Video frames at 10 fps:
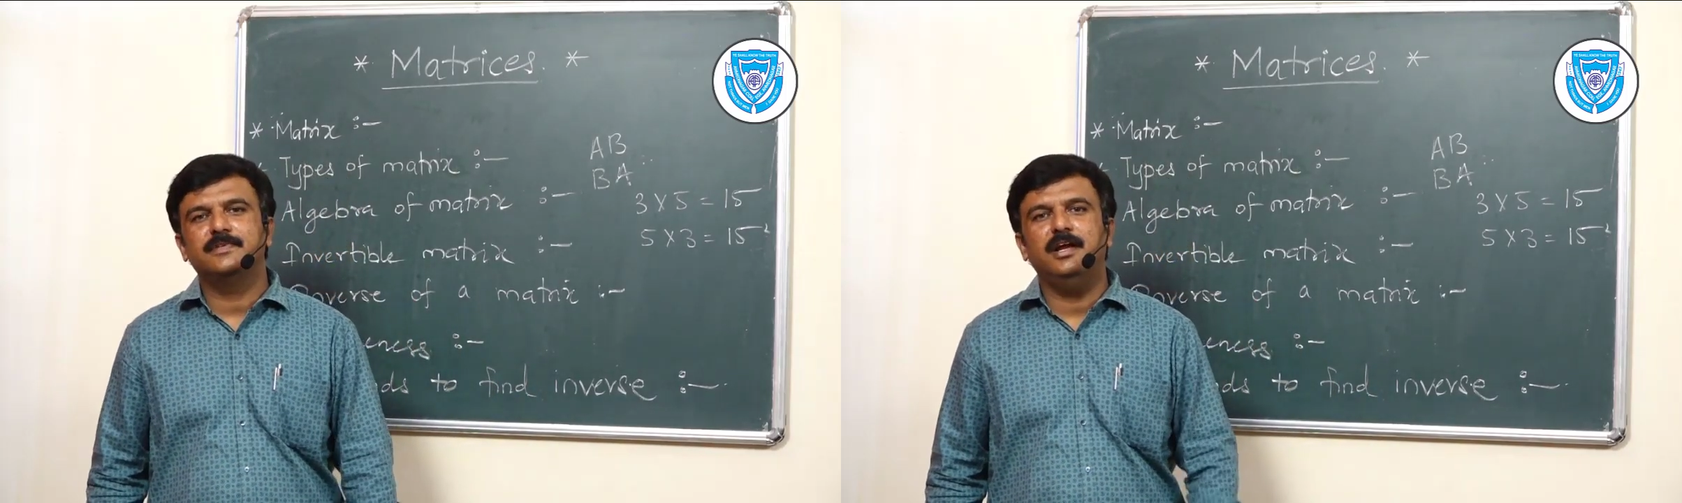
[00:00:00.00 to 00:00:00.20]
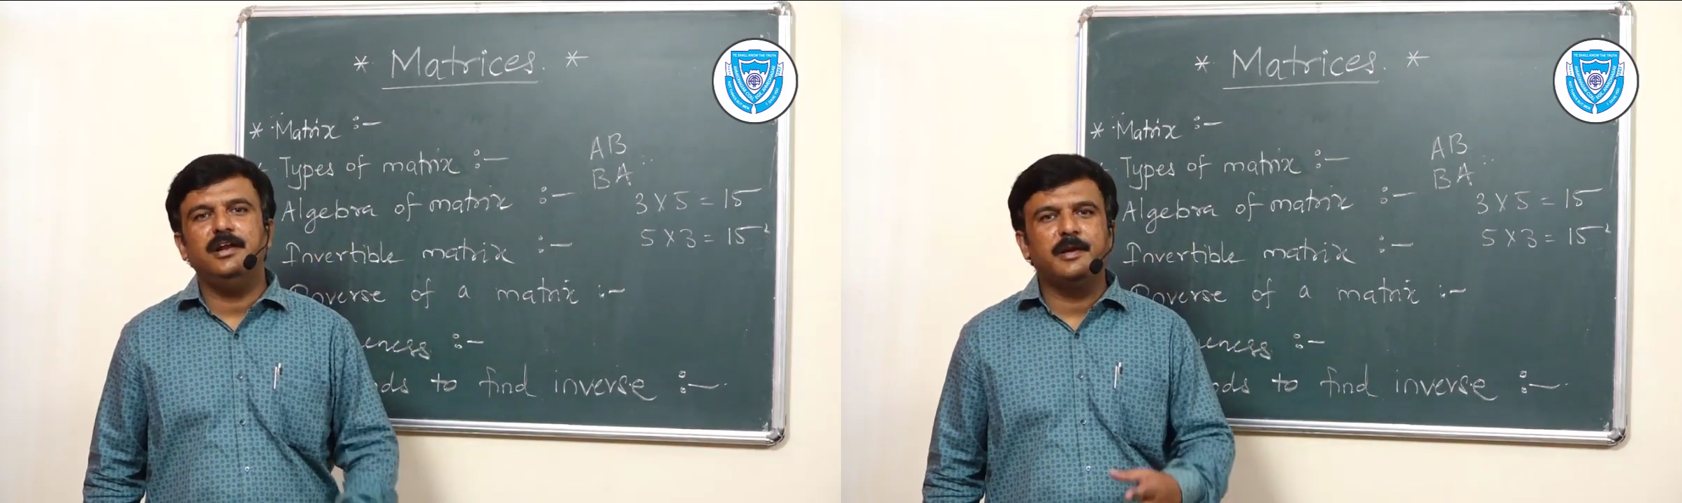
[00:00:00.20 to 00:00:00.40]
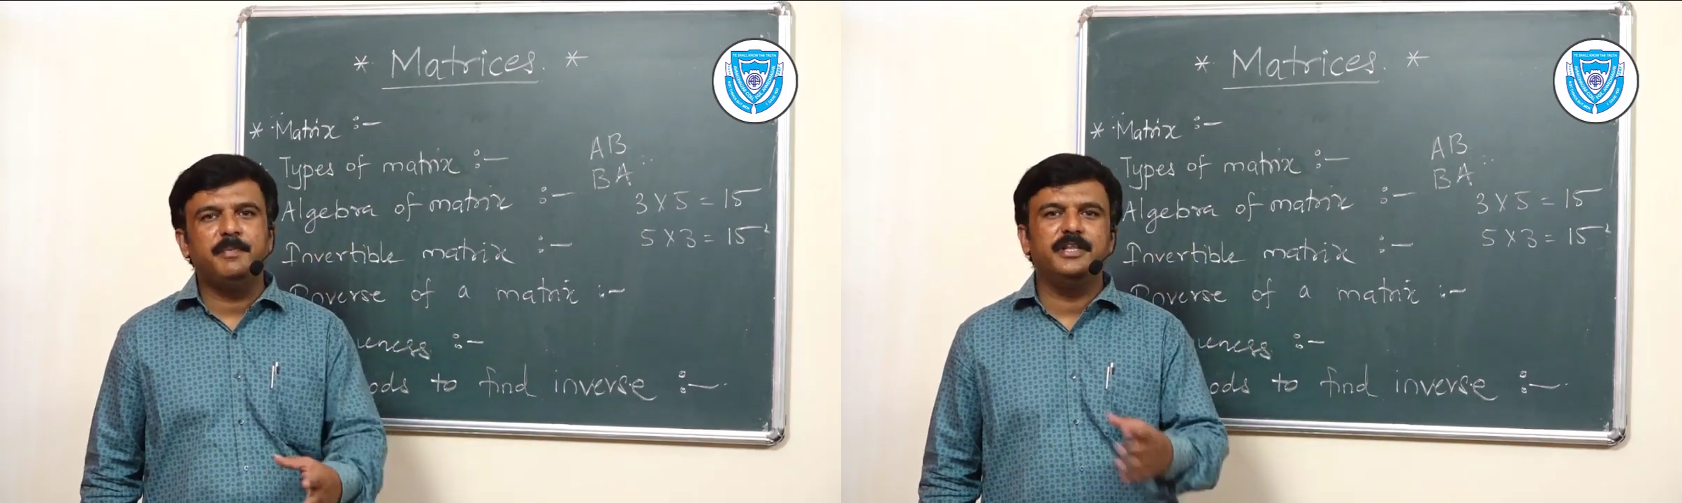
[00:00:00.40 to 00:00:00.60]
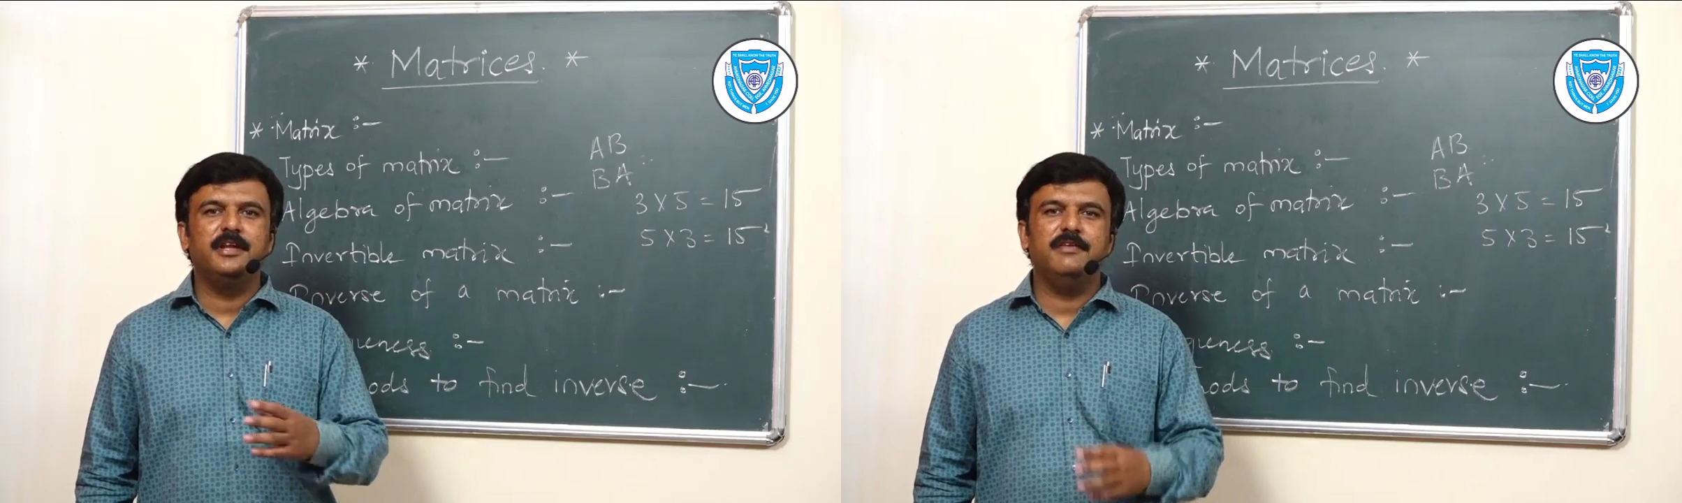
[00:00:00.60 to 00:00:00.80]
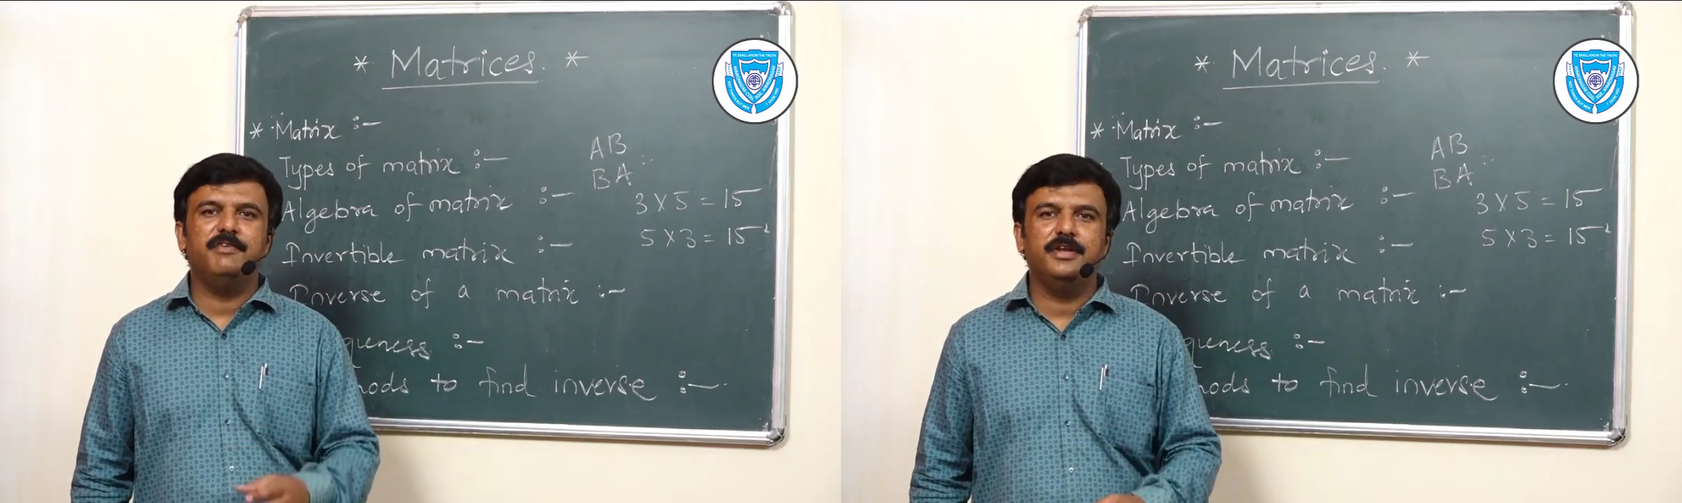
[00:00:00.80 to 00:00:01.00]
I'll repeat
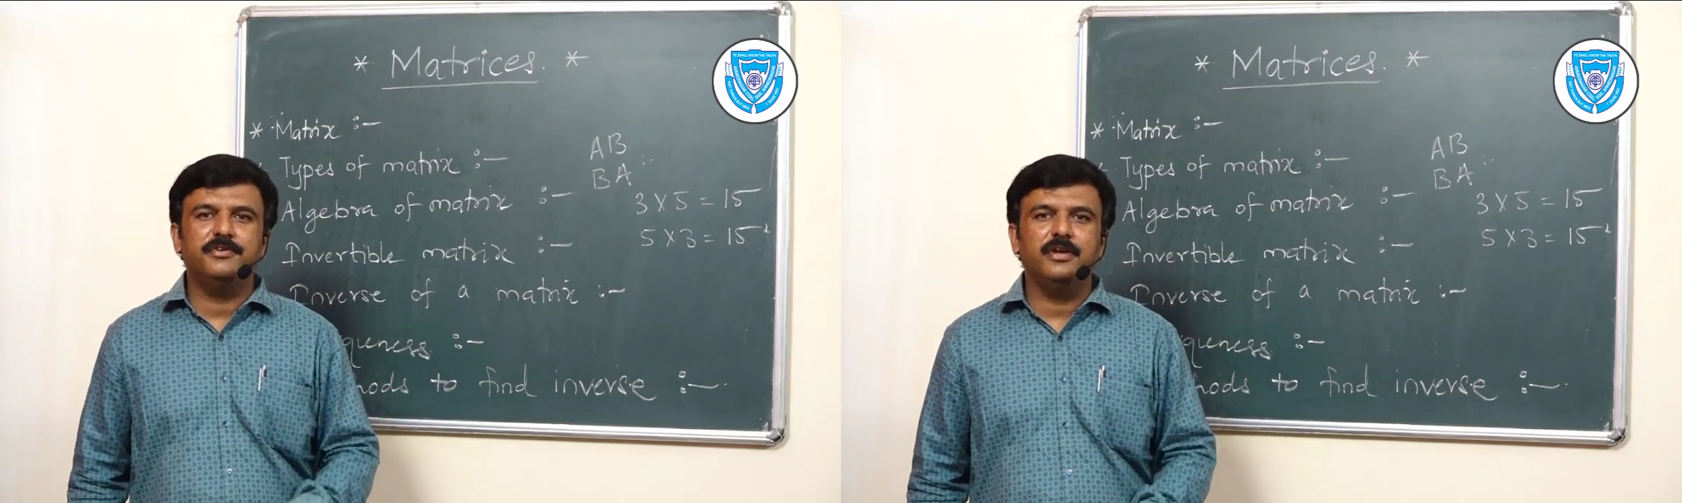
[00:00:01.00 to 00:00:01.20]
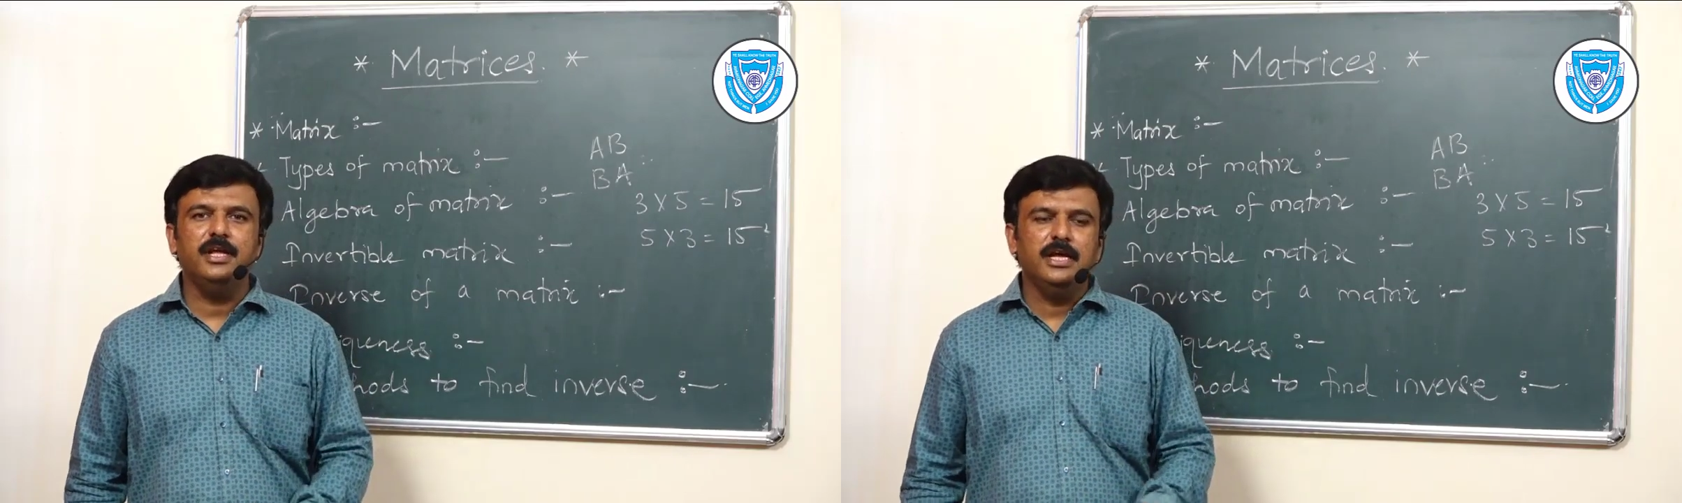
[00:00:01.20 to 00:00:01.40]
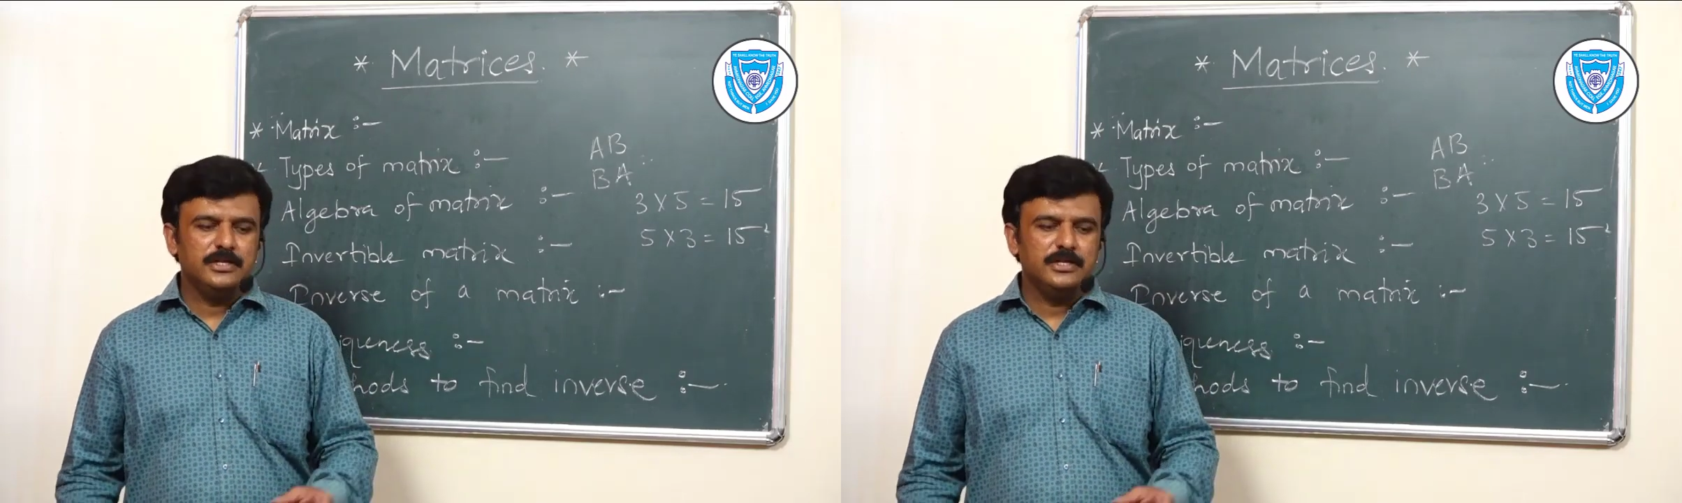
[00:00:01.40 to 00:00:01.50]
the definition.